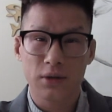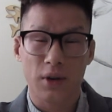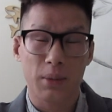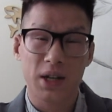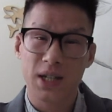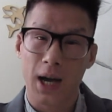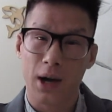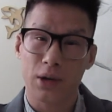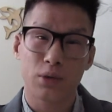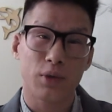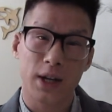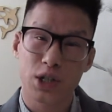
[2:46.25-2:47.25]
from the town
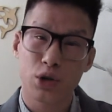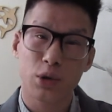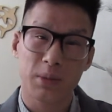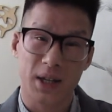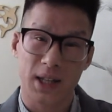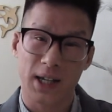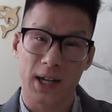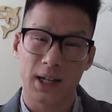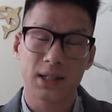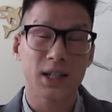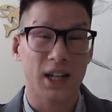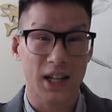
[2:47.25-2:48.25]
Reggio Emilia
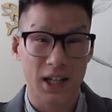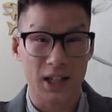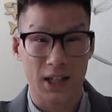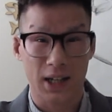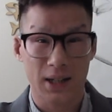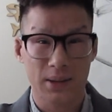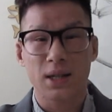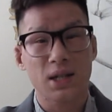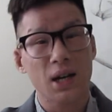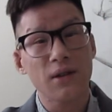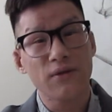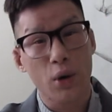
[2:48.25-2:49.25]
in Italy.
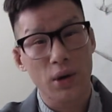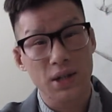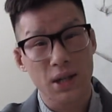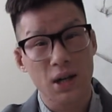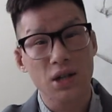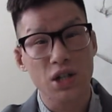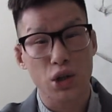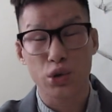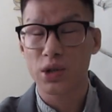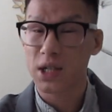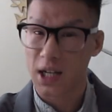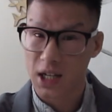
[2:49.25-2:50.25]
Instead of focusing on
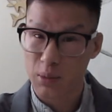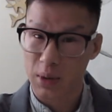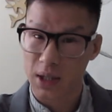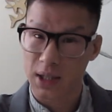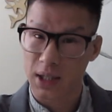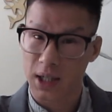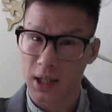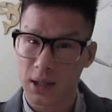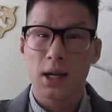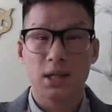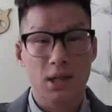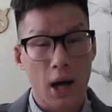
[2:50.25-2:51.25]
children's inability,
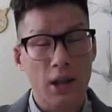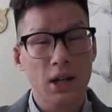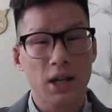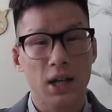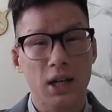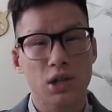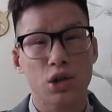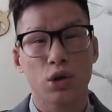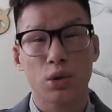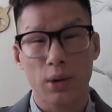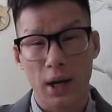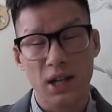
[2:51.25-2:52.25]
he saw the need to
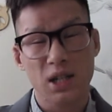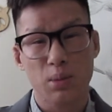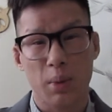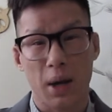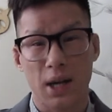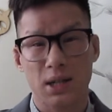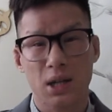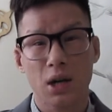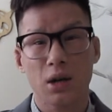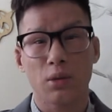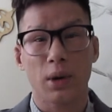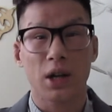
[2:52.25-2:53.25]
create a space
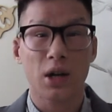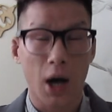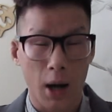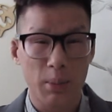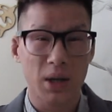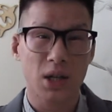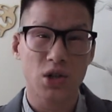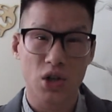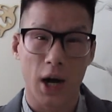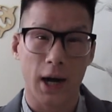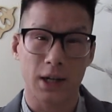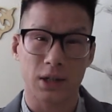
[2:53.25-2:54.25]
where the competent
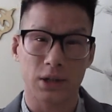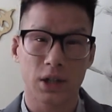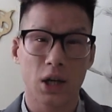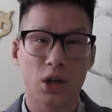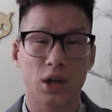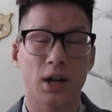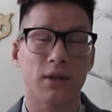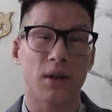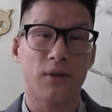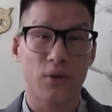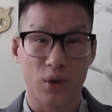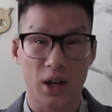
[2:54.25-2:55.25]
child could have the
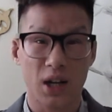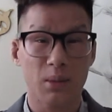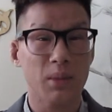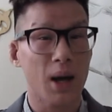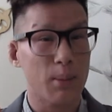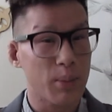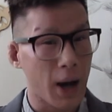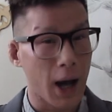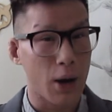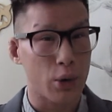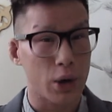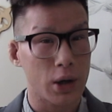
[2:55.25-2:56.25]
freedom and
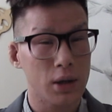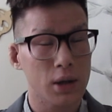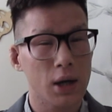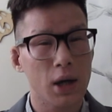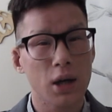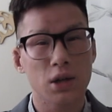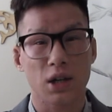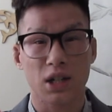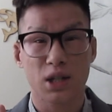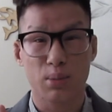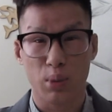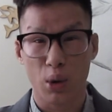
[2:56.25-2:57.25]
power to
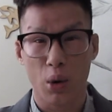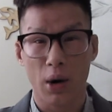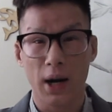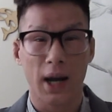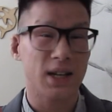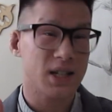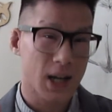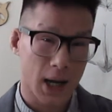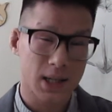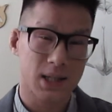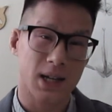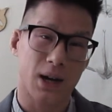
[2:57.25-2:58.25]
explore and
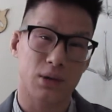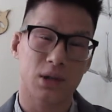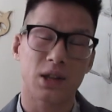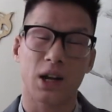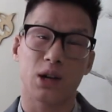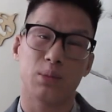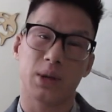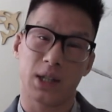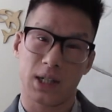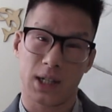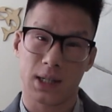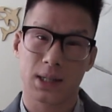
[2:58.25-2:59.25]
test out their
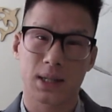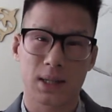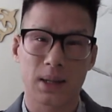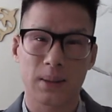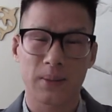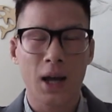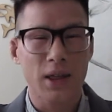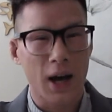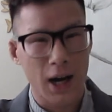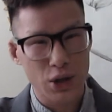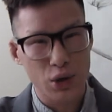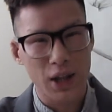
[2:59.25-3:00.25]
abilities. The
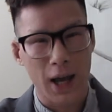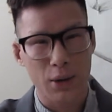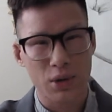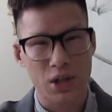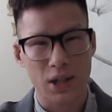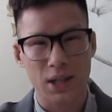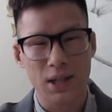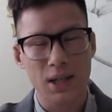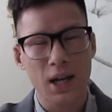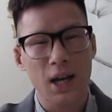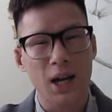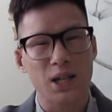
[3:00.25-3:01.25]
100 Languages
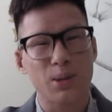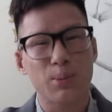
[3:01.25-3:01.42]
is a